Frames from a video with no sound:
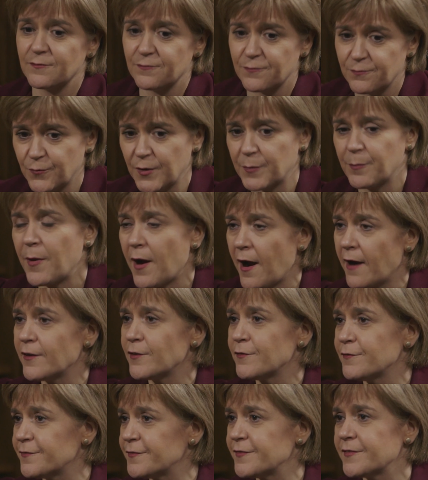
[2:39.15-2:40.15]
if we're part
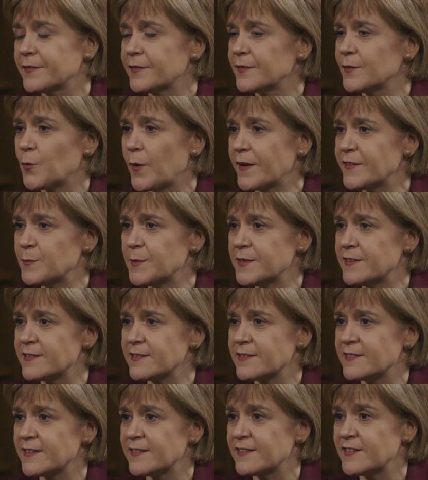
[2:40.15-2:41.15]
of the
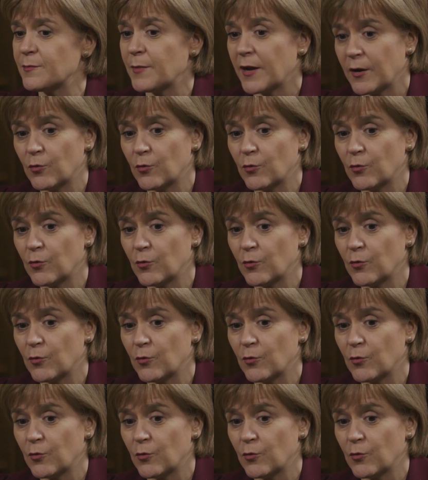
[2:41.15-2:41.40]
Westminster system.